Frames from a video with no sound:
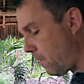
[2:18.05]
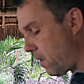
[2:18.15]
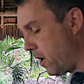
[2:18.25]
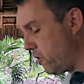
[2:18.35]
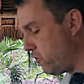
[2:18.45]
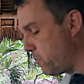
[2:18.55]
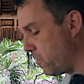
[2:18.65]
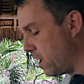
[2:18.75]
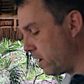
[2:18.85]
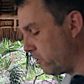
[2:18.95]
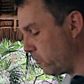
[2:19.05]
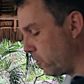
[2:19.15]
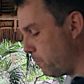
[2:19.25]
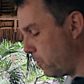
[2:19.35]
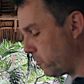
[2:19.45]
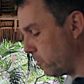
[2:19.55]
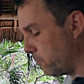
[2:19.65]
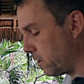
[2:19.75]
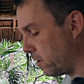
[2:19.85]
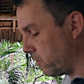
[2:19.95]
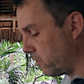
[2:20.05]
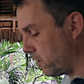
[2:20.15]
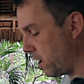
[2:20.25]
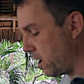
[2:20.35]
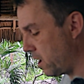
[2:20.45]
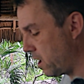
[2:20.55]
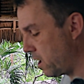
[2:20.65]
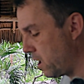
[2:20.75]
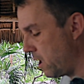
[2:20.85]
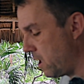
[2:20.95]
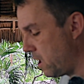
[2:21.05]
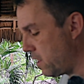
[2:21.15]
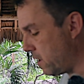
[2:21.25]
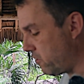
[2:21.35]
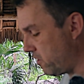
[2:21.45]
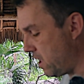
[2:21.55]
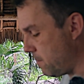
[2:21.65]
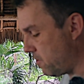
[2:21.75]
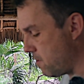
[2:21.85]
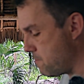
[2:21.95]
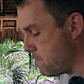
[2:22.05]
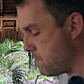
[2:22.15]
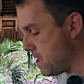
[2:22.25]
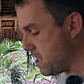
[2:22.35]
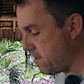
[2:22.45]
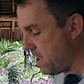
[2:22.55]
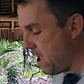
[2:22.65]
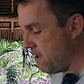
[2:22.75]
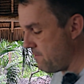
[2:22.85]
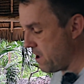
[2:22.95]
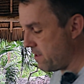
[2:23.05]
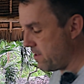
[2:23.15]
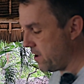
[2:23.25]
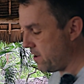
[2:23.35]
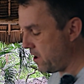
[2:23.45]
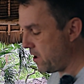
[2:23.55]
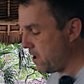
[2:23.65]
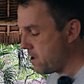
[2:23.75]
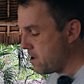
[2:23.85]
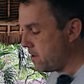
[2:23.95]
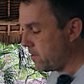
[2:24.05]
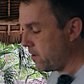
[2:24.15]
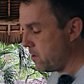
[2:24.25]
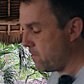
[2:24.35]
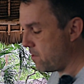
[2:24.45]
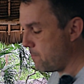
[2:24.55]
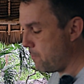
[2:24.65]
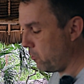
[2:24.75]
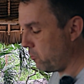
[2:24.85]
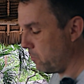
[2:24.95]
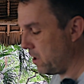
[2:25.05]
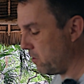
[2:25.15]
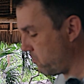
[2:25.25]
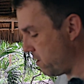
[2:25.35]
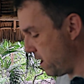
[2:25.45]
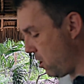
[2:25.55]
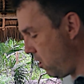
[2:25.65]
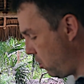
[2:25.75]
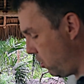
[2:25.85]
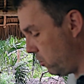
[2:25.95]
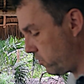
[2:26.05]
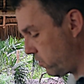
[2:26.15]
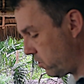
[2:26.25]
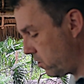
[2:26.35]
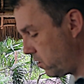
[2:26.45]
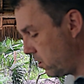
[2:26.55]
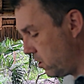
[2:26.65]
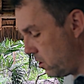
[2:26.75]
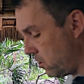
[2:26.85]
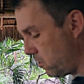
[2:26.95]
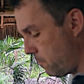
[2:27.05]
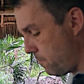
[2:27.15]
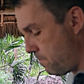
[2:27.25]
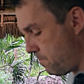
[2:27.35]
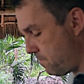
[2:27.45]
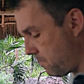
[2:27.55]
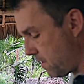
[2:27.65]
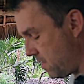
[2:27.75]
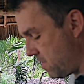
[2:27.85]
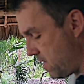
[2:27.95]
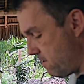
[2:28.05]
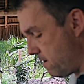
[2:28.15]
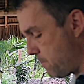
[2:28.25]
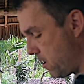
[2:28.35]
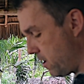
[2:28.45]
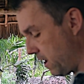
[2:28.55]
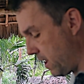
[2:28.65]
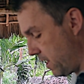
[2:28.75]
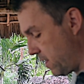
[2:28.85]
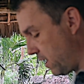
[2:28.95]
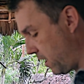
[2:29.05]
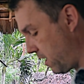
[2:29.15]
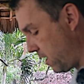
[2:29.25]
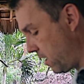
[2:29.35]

I usually put the onions on the bottom because it just keeps the meat elevated. So if the bottom gets really hot, you're not in theory burning anything.